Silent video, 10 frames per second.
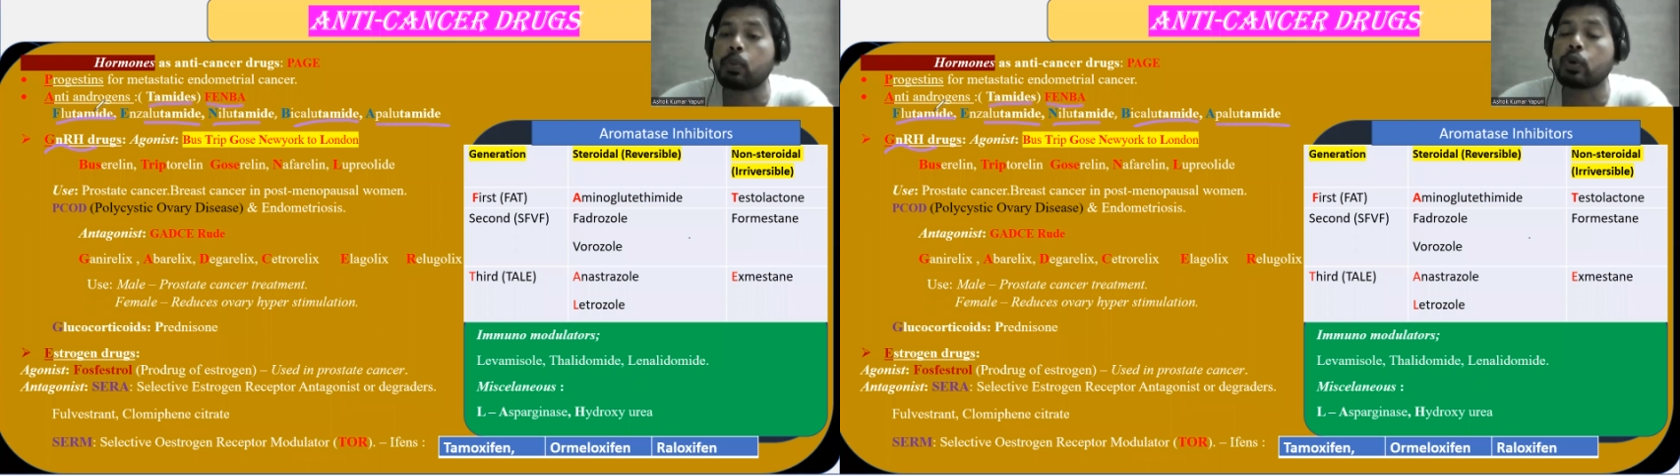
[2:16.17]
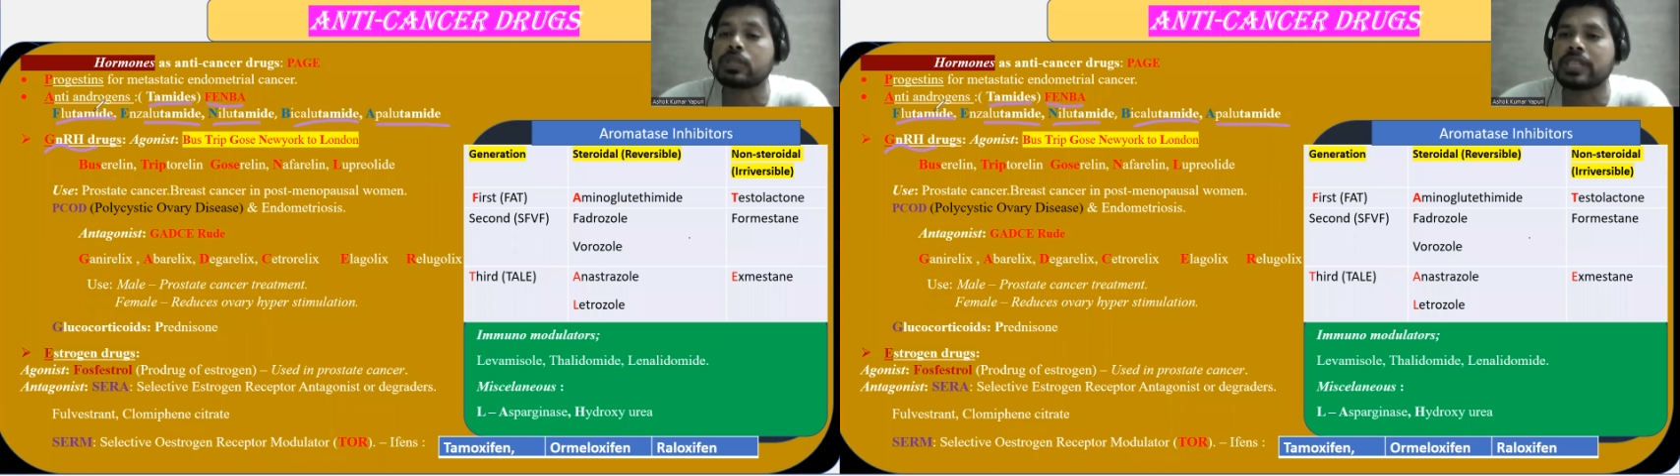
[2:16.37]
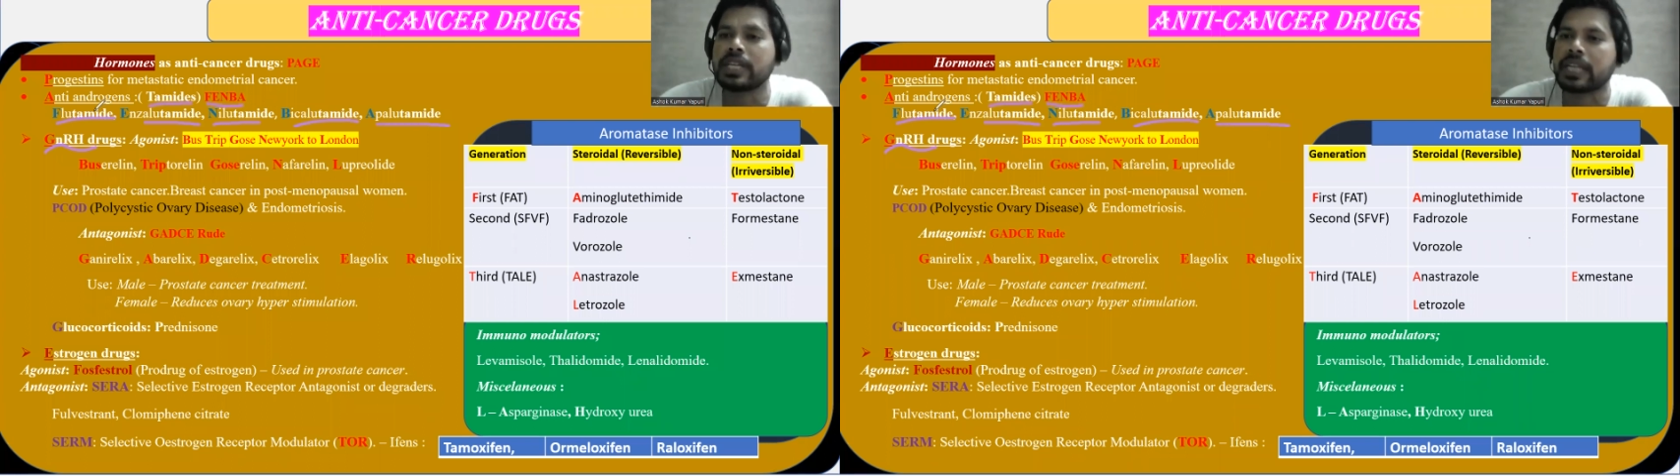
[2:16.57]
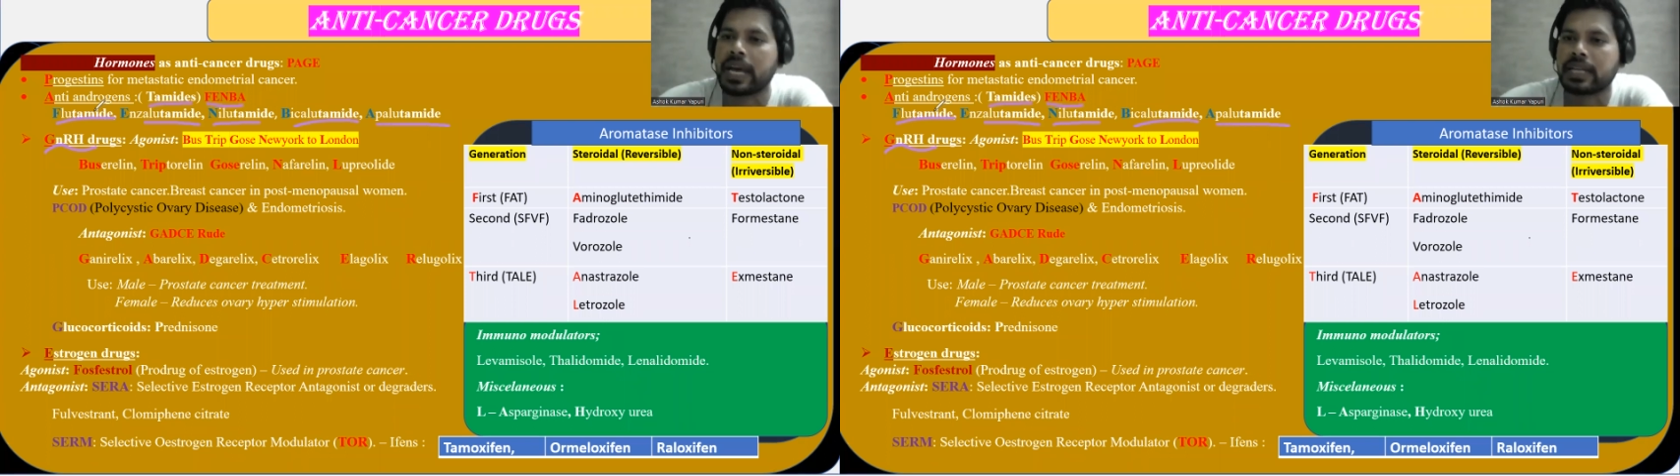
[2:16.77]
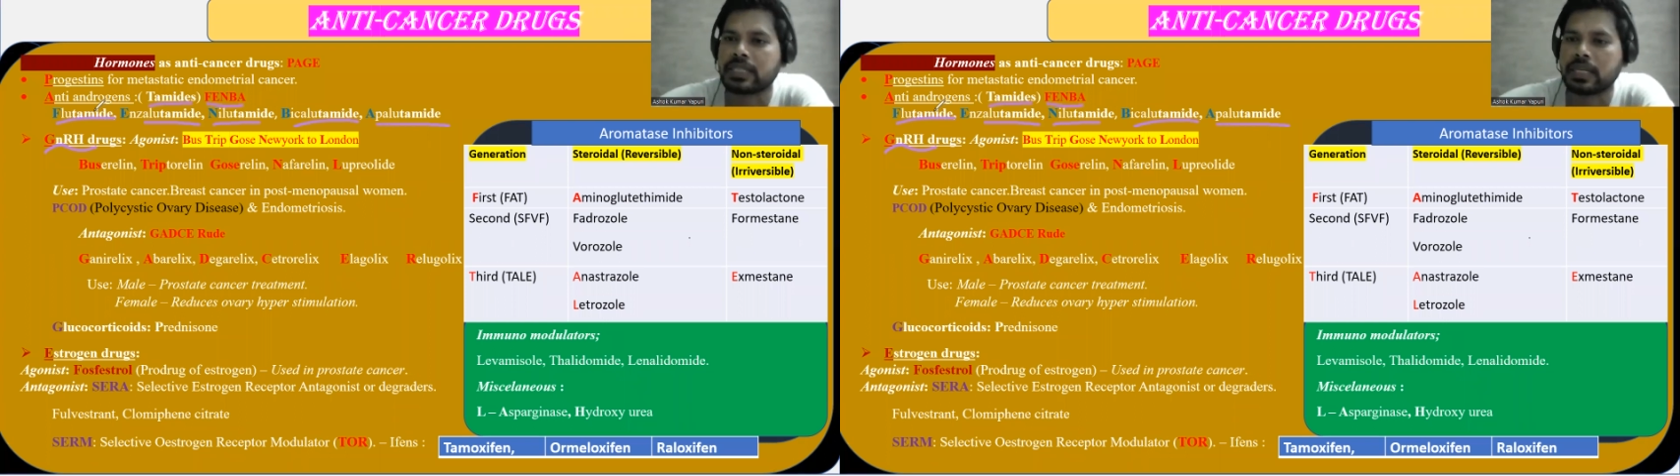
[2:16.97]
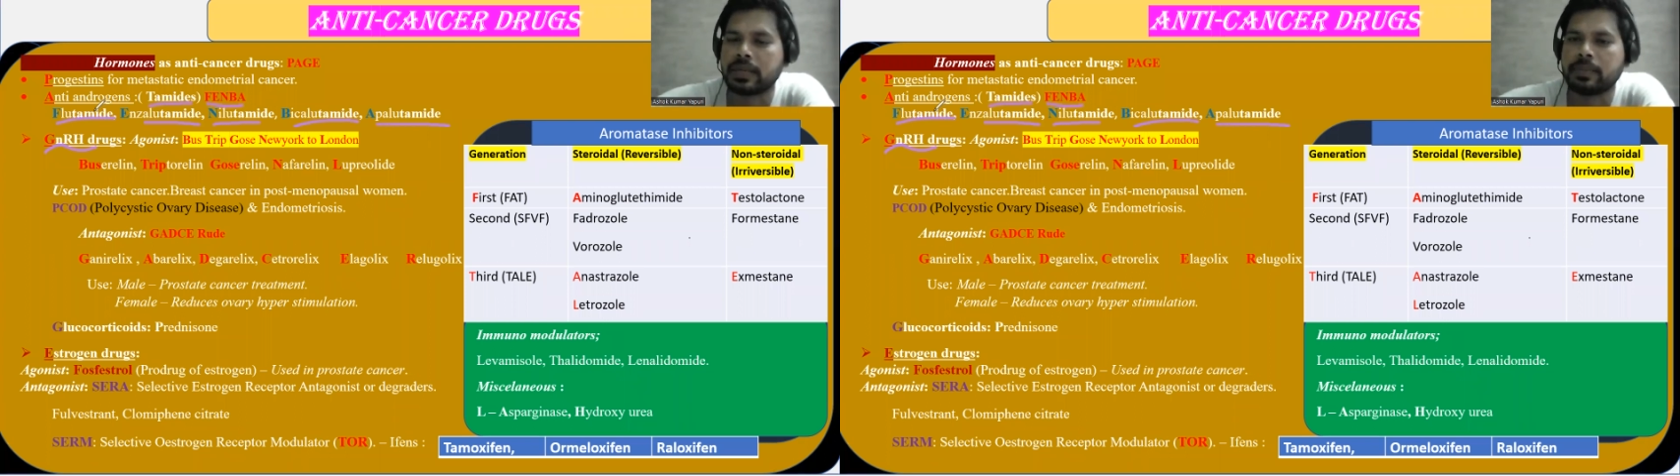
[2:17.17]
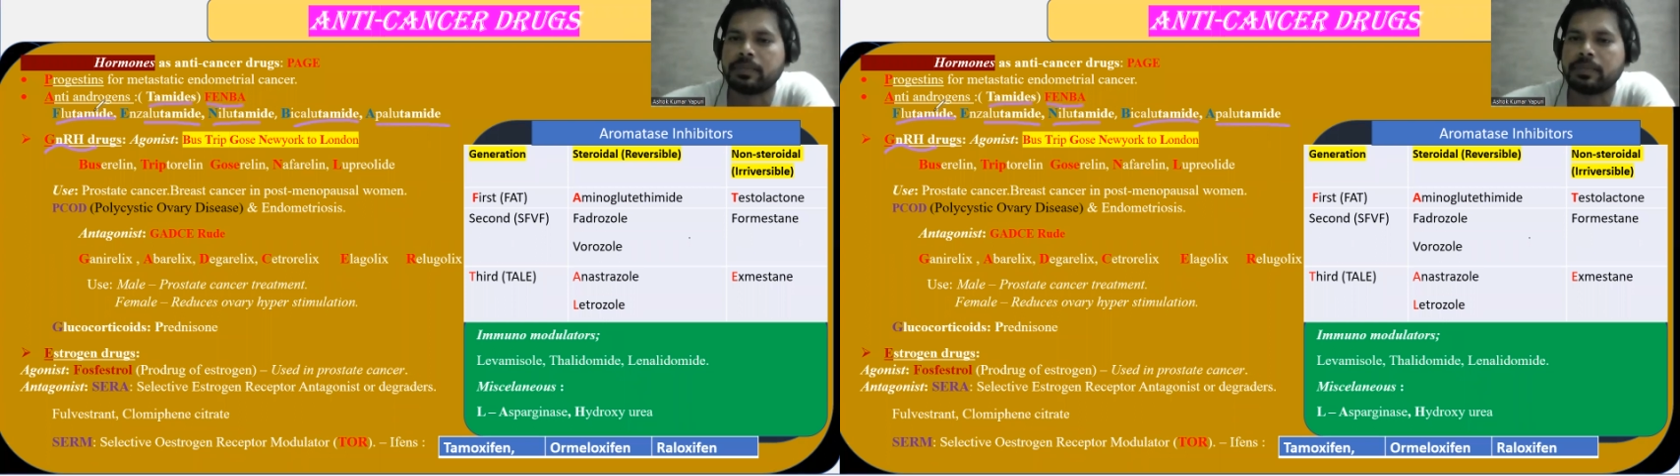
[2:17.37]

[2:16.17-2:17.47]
prostate cancer.